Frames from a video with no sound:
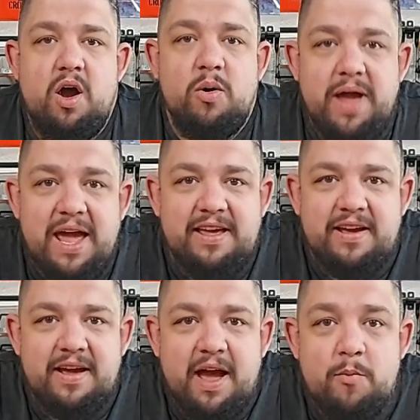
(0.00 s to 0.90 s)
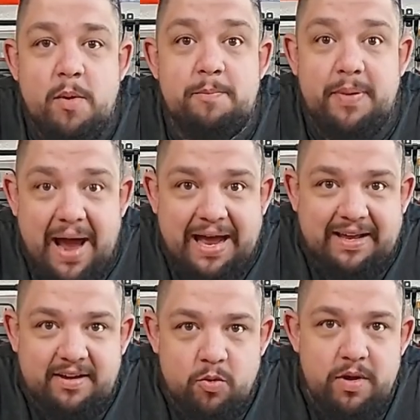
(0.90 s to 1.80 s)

Okay, and we're back.